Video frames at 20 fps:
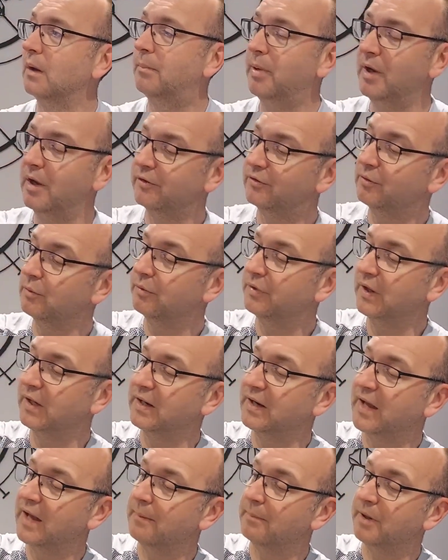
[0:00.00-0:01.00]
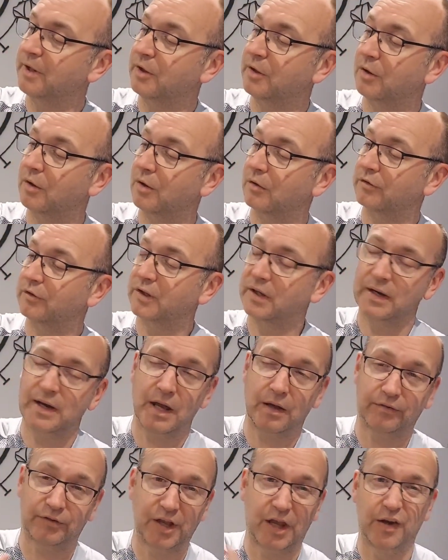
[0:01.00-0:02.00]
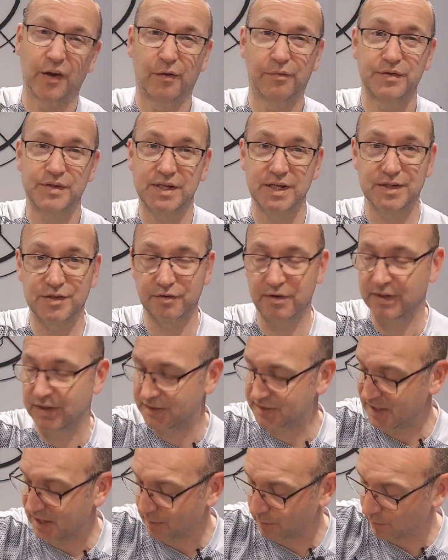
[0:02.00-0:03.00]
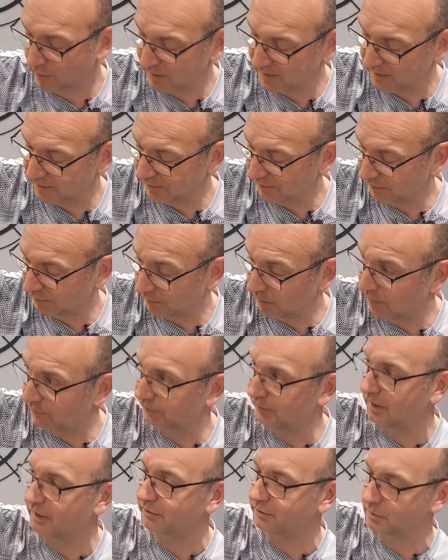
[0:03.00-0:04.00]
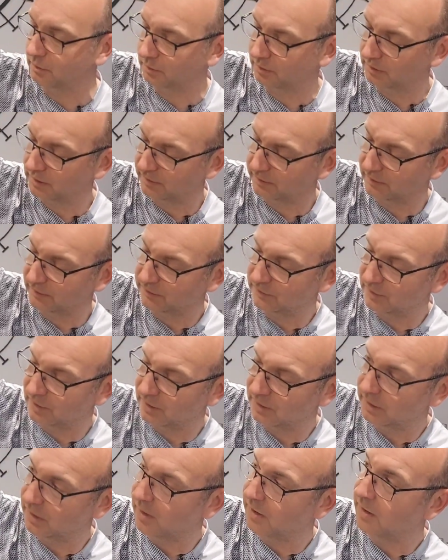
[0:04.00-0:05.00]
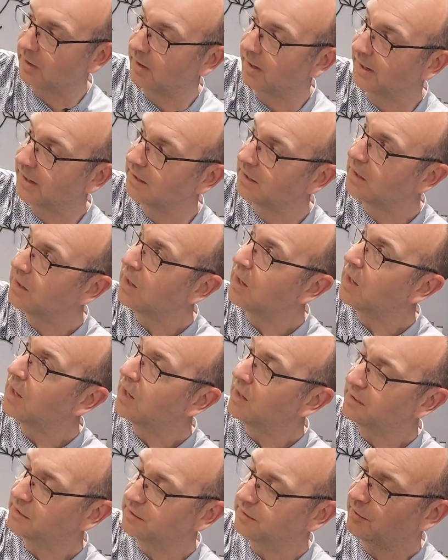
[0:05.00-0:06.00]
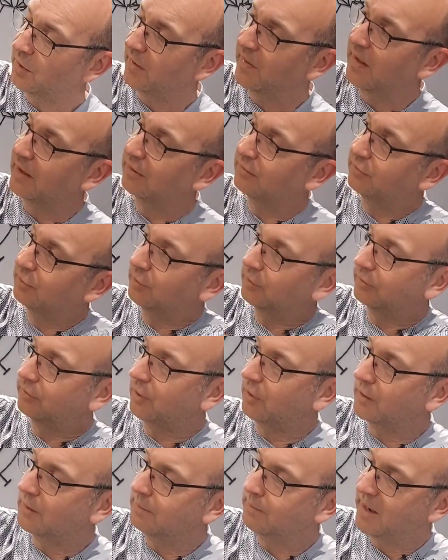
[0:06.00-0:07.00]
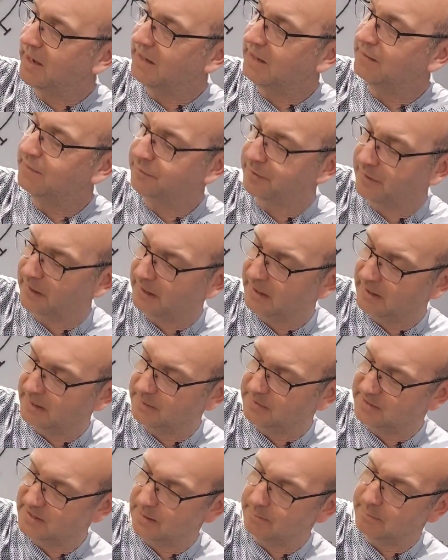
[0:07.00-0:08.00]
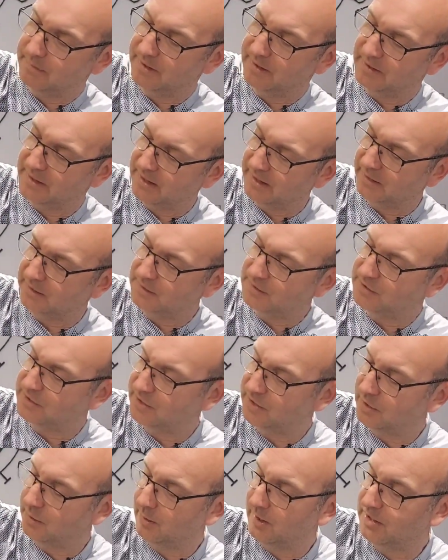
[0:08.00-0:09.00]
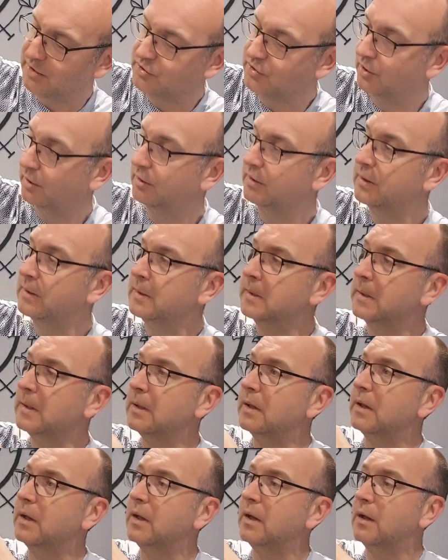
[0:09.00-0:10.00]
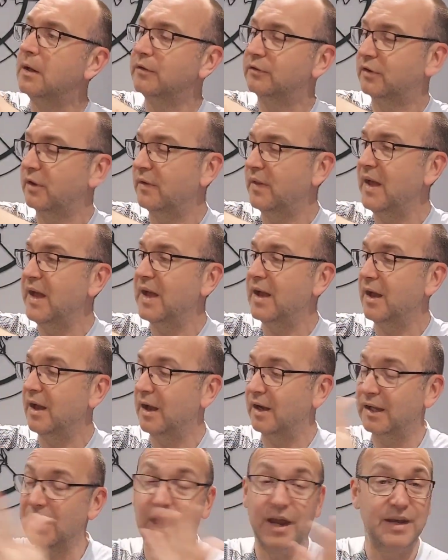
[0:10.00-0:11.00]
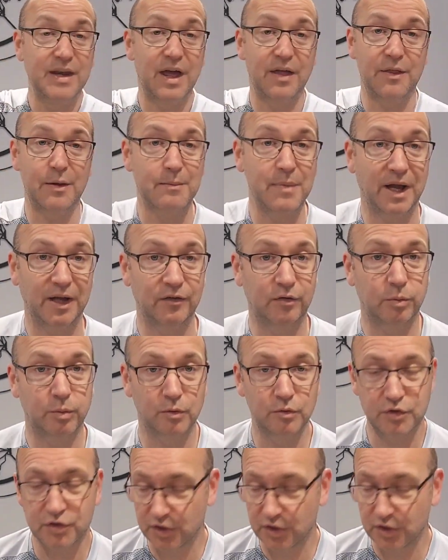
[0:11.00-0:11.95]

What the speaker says: personal thing there, because Knauf's head offices are in the town where I live as well, so it's an organisation I like. You've got that sort of solid panelling for the name set, but then that continuation. So there, another match-worn